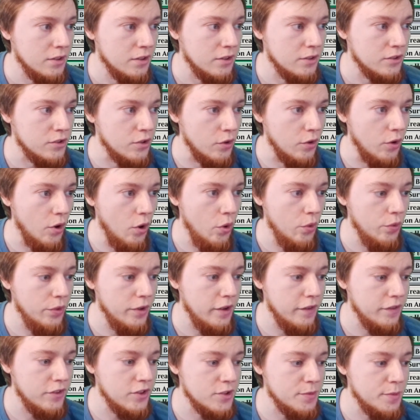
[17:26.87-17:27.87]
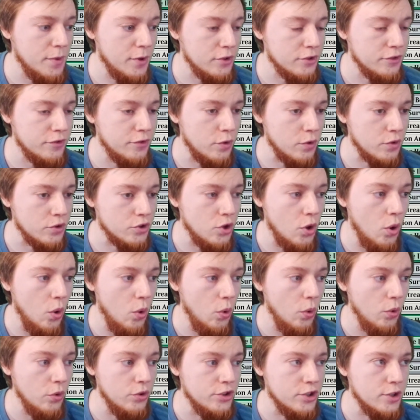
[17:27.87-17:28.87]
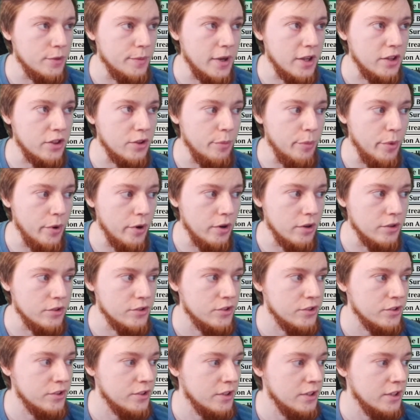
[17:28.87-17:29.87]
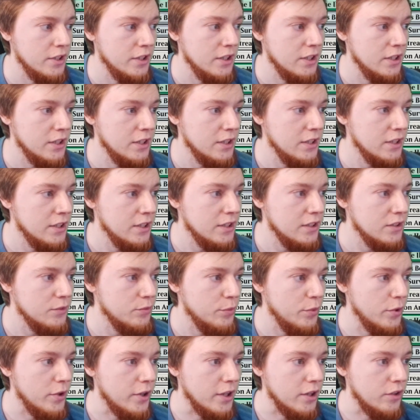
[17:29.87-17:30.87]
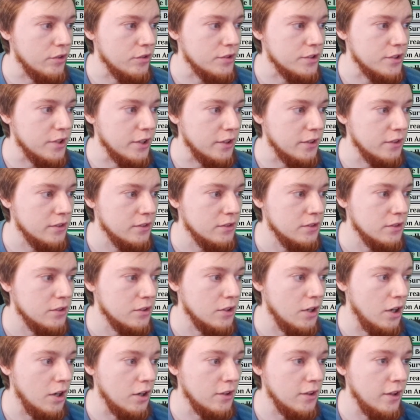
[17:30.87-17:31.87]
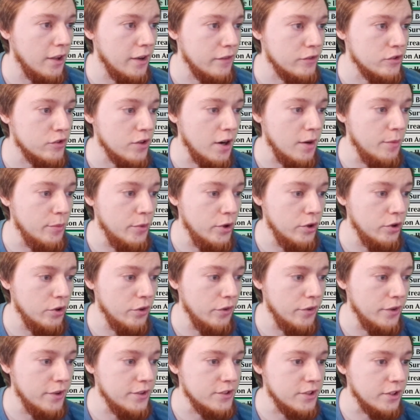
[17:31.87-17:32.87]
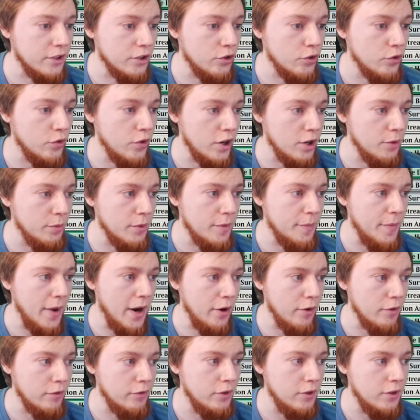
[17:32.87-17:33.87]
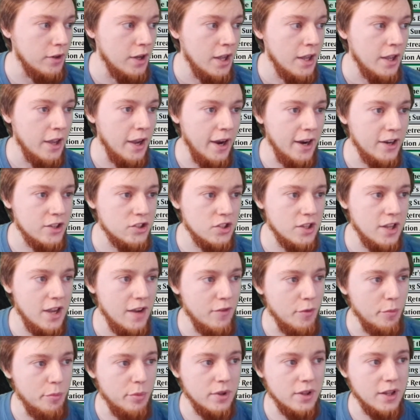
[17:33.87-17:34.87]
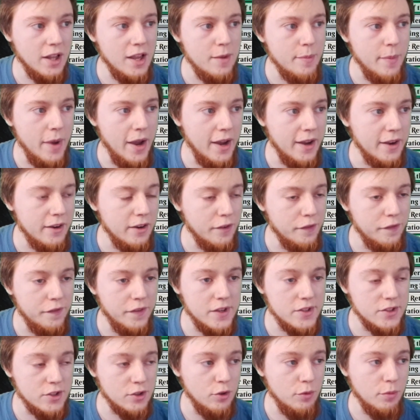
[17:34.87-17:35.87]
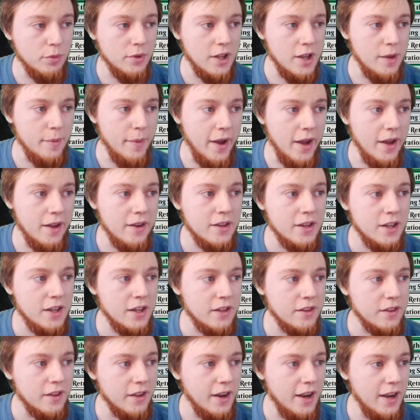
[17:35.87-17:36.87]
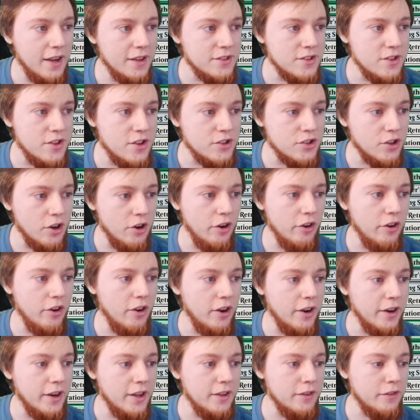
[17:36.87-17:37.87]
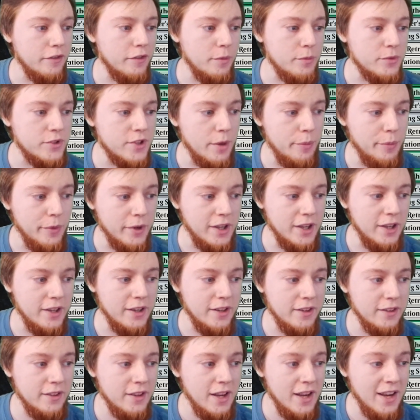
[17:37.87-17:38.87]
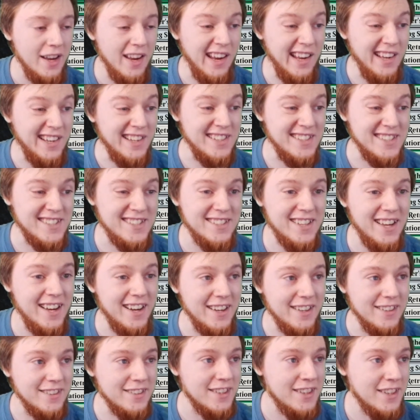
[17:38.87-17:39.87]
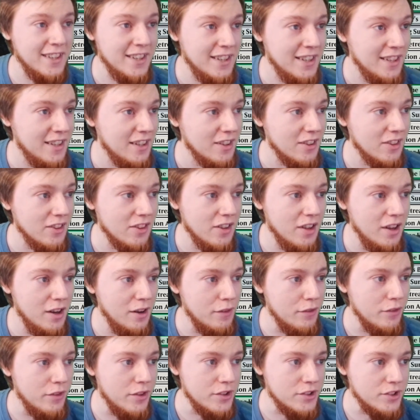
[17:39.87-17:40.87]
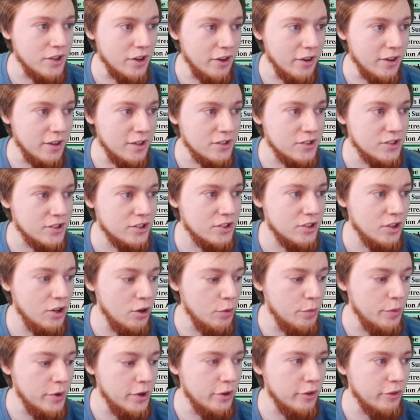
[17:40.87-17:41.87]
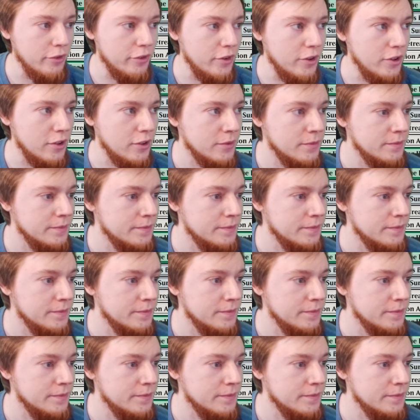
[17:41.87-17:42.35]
So only if the spell is foretold do you make the birds. Pretty interesting. Conclave Tribunal is incredibly powerful. I actually have a playmat, a physical playmat, that has this art on it from Seb McKinnon, and it's signed. Love this art, it's so beautiful.